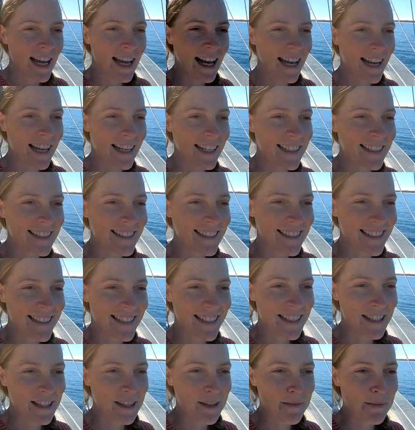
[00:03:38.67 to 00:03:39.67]
And
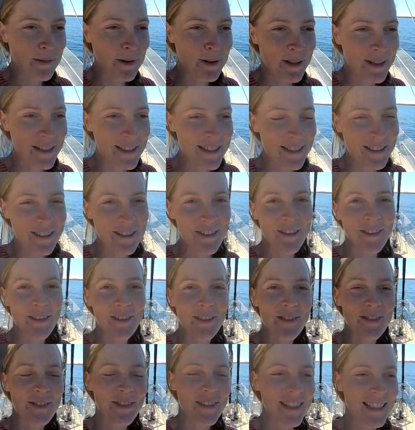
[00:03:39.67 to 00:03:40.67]
the boys are
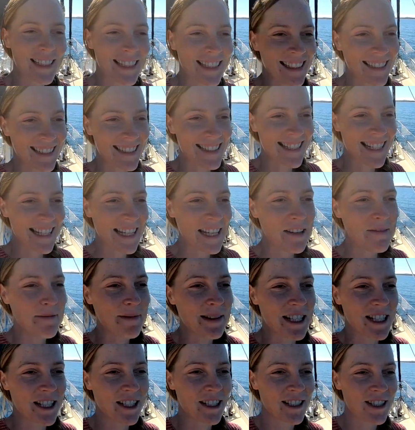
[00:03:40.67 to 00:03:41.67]
going for a little dinghy
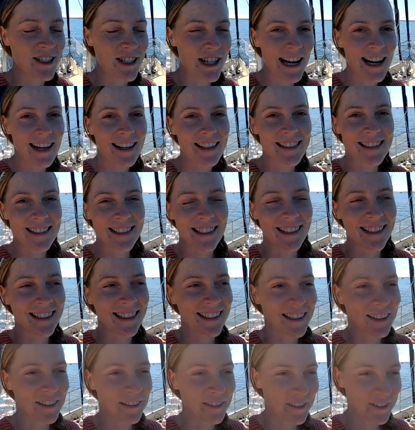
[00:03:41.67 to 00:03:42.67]
mission. Jack is
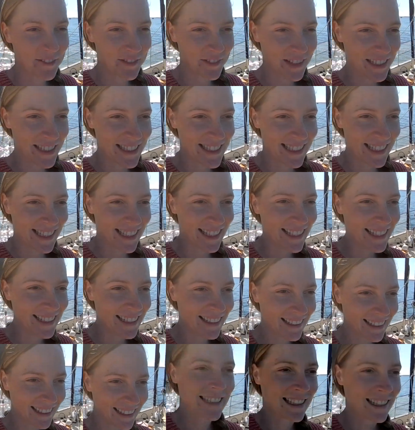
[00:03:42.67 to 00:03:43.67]
like loving the dinghy.
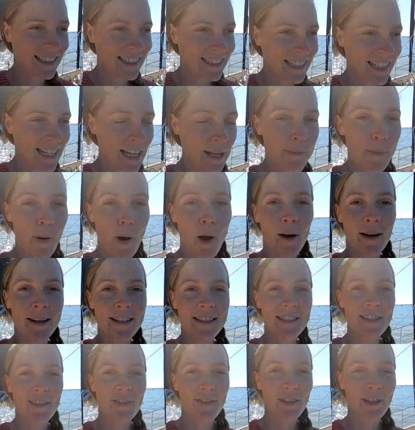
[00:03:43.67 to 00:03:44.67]
He
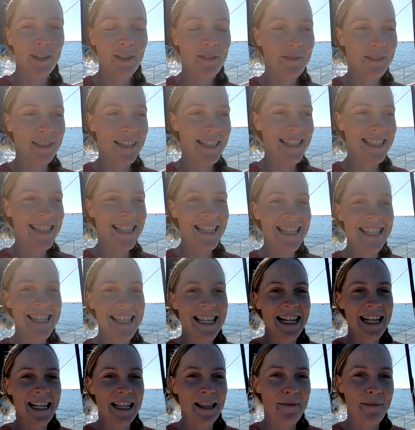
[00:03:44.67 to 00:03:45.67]
pines for it when he sees
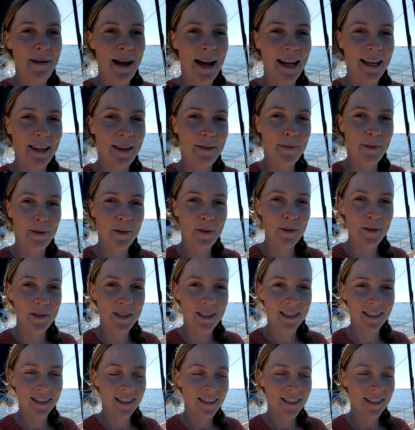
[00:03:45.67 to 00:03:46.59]
it at the back of the boat.